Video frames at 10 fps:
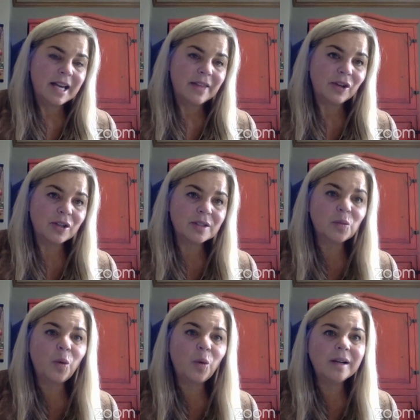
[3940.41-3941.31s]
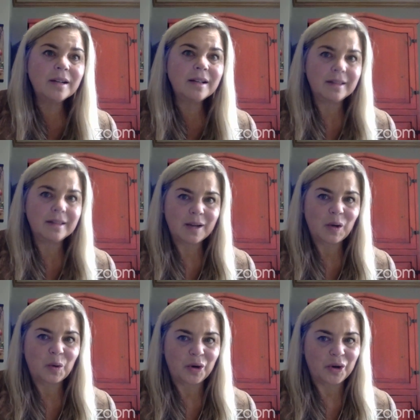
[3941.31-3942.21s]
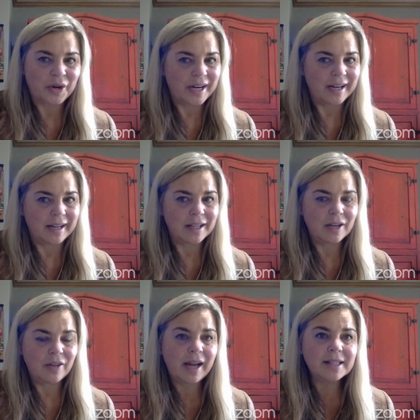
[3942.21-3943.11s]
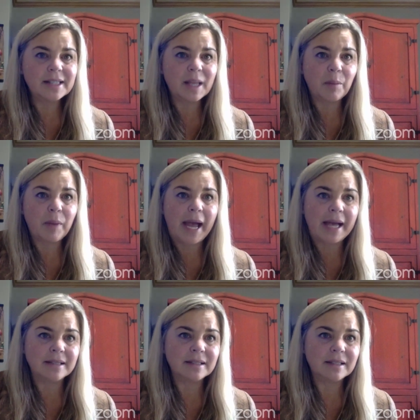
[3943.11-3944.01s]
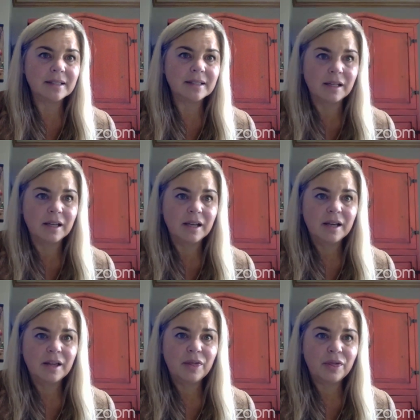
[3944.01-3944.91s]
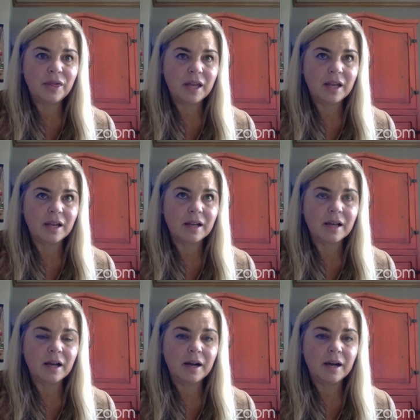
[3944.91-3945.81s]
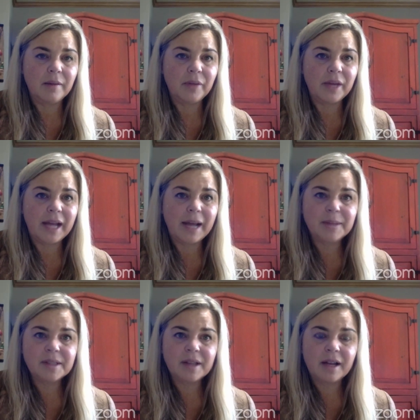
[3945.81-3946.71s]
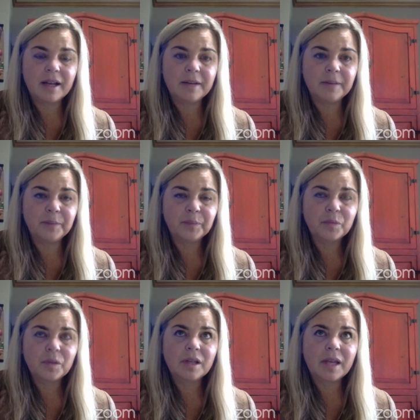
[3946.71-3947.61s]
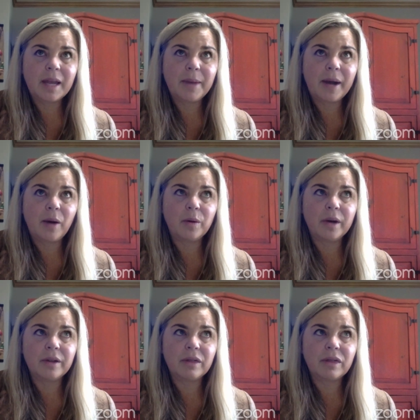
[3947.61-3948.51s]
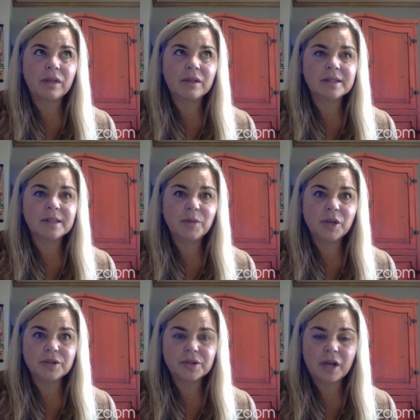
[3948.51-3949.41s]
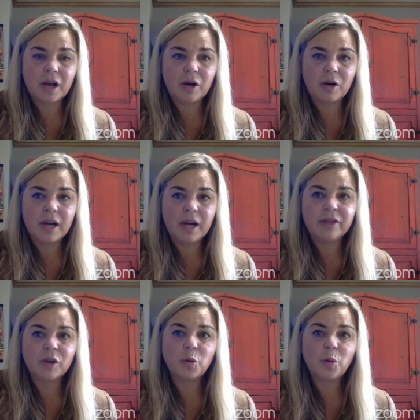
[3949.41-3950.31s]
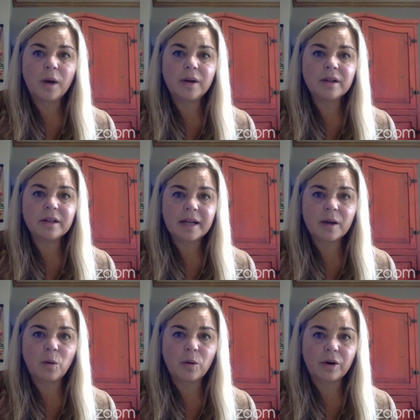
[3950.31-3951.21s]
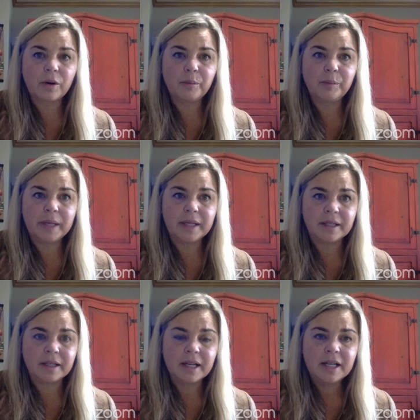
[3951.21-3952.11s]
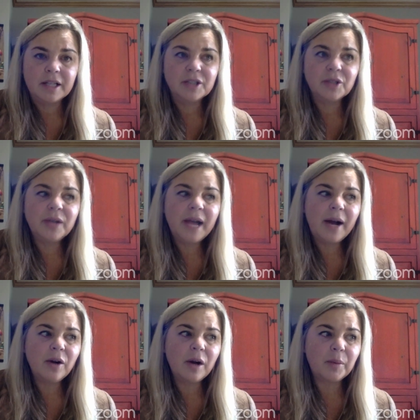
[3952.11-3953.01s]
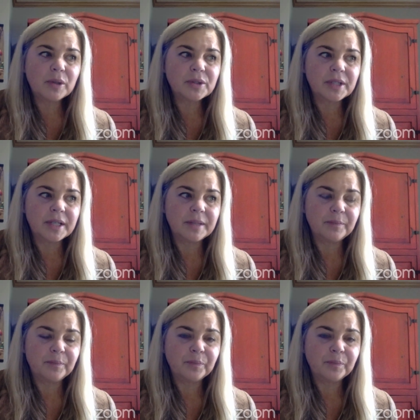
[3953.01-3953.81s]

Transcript: there is one-click ordering. That is a patented thing that Amazon came out with some years ago, their one-click order button. So now a person